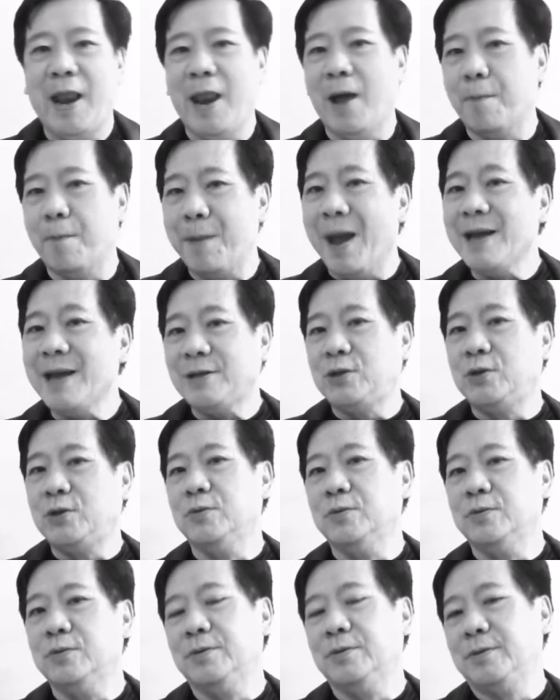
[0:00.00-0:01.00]
Now back
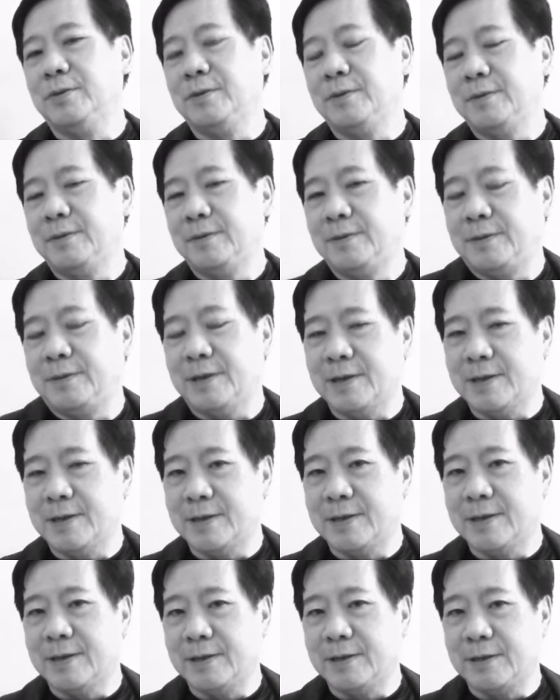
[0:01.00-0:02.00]
to
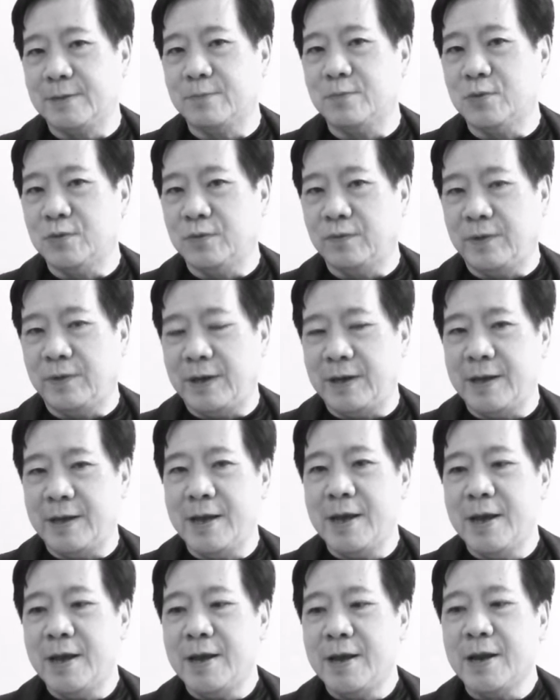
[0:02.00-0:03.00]
the movie.
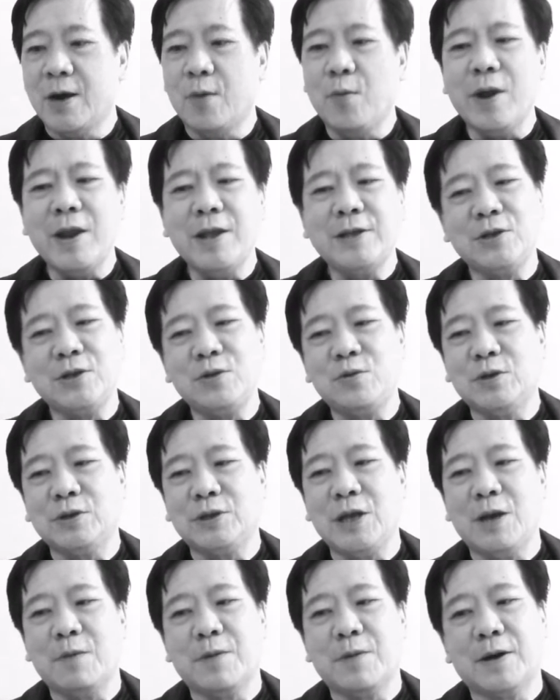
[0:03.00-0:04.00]
Now what is
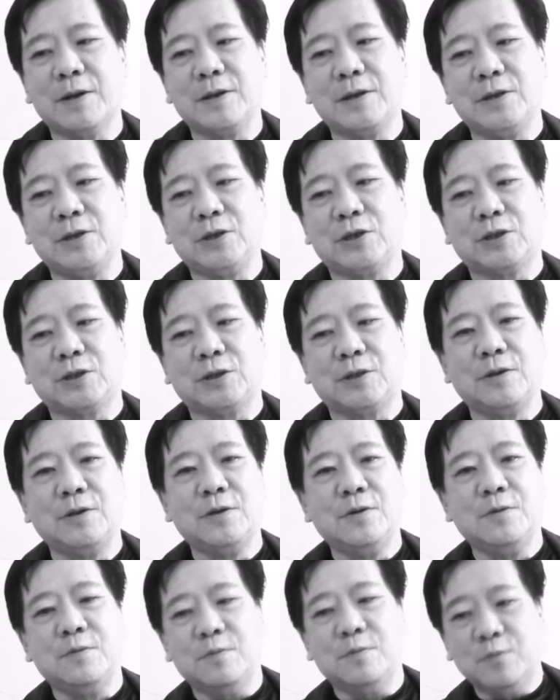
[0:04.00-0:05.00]
interesting about this
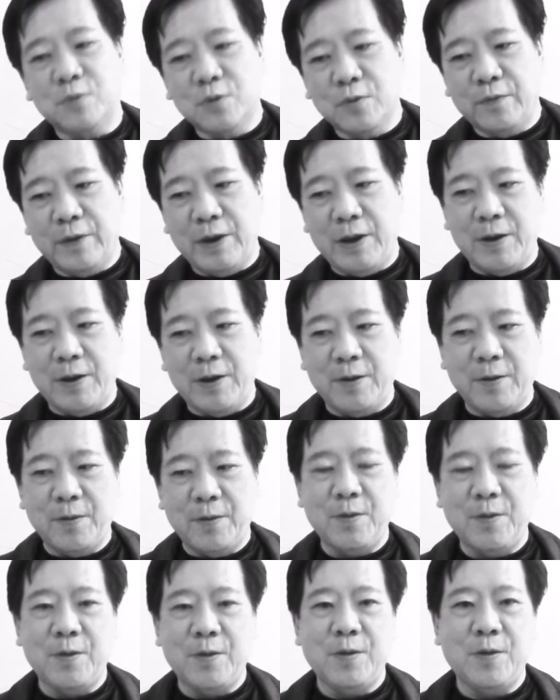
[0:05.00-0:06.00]
movie
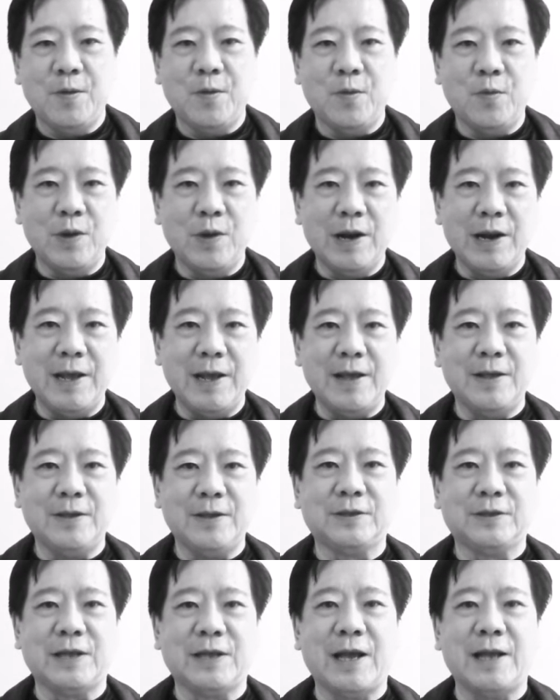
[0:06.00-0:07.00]
really
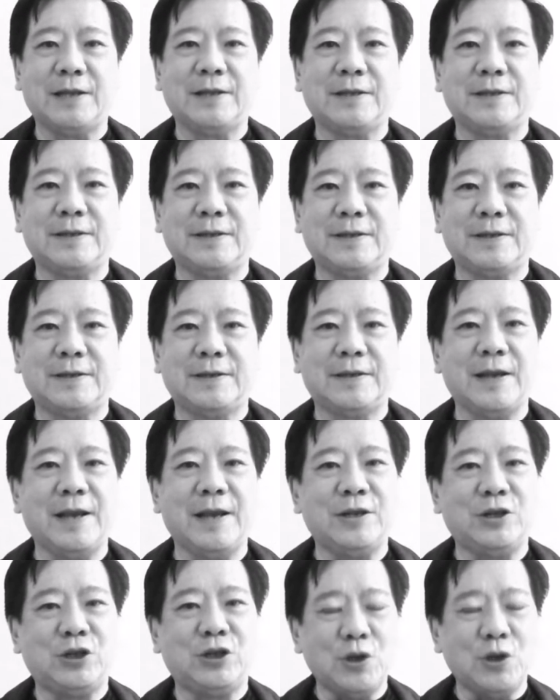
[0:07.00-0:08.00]
is that
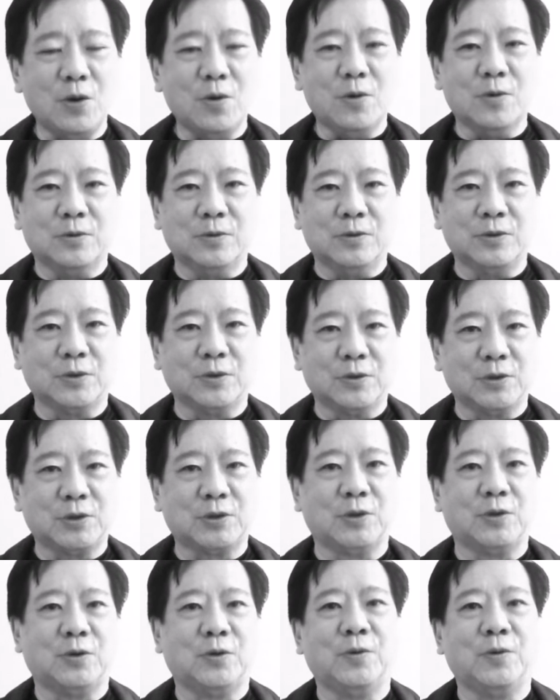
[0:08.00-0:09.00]
it shows
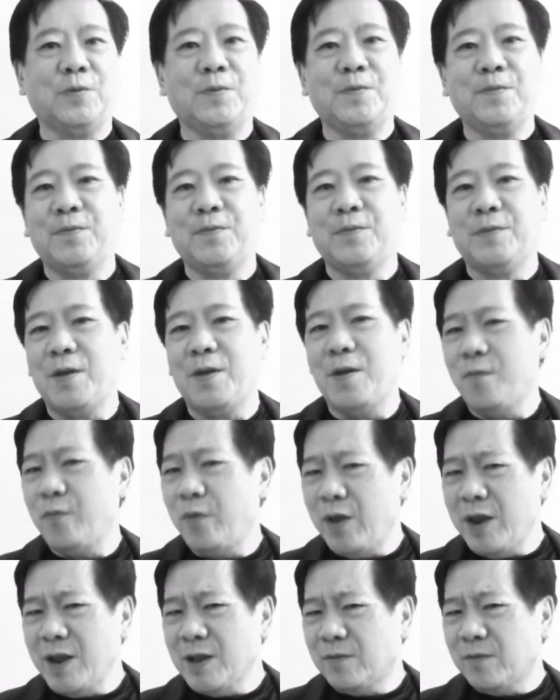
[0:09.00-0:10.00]
also
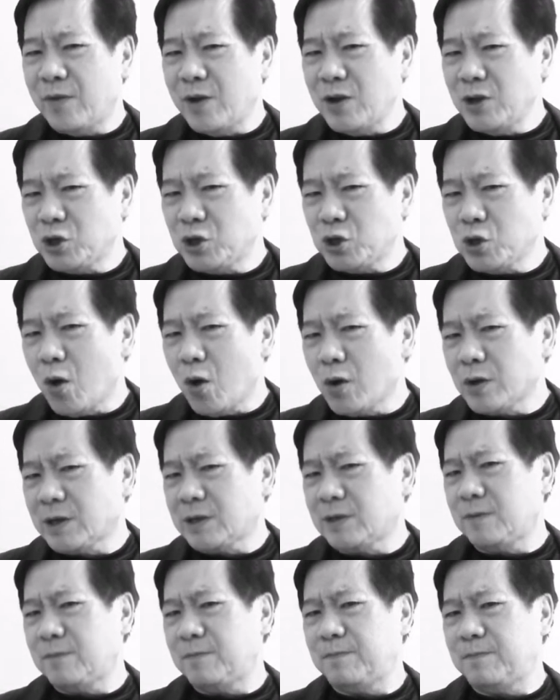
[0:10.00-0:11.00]
within a very
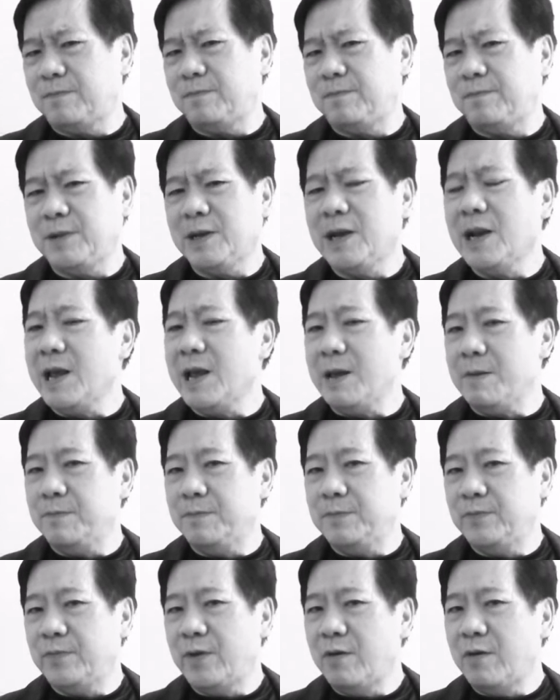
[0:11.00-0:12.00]
short clip,
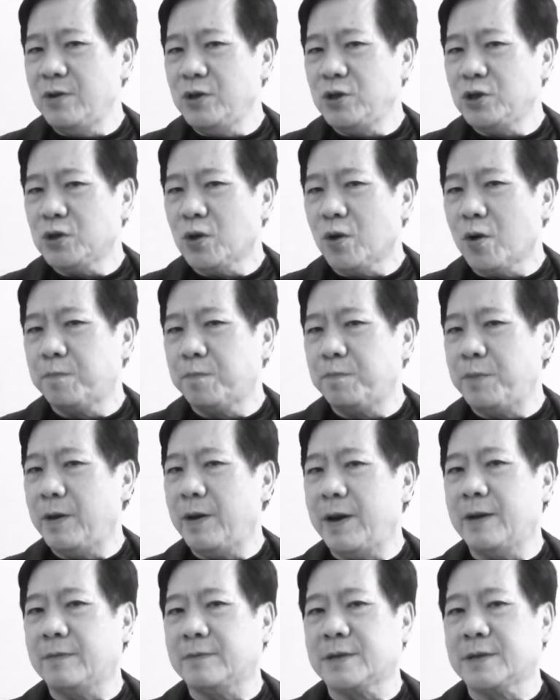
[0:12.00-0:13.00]
very short
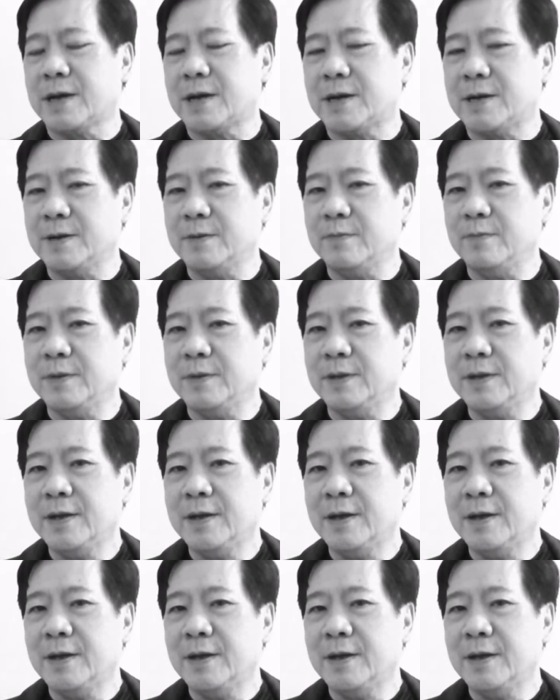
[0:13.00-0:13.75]
period of time,